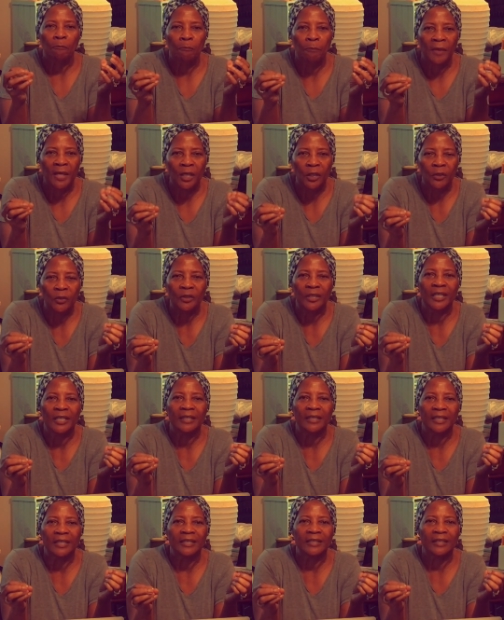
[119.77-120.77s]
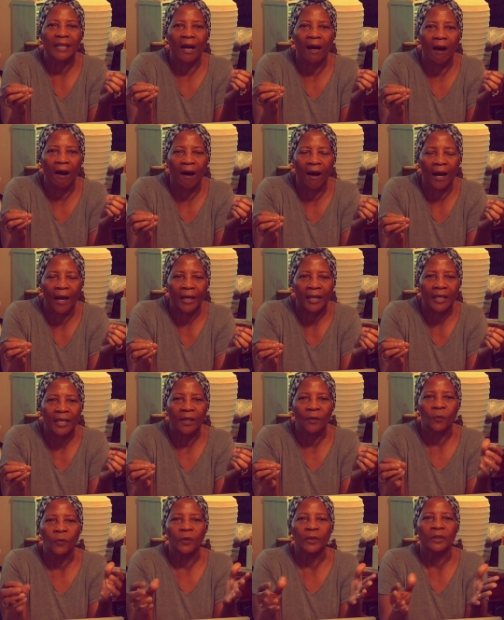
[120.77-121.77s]
Building this ark,
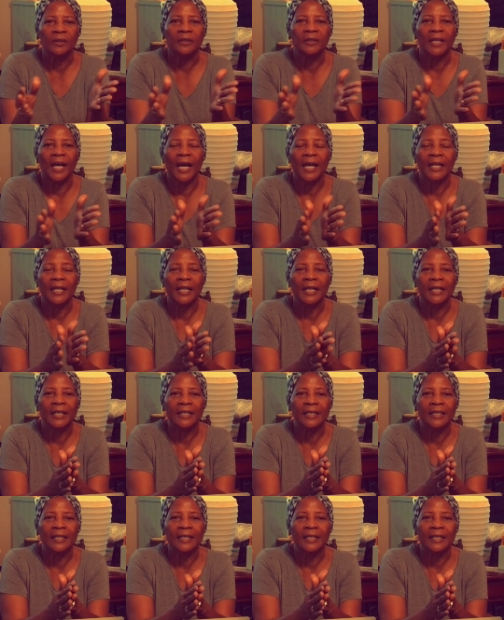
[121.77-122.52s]
it will not let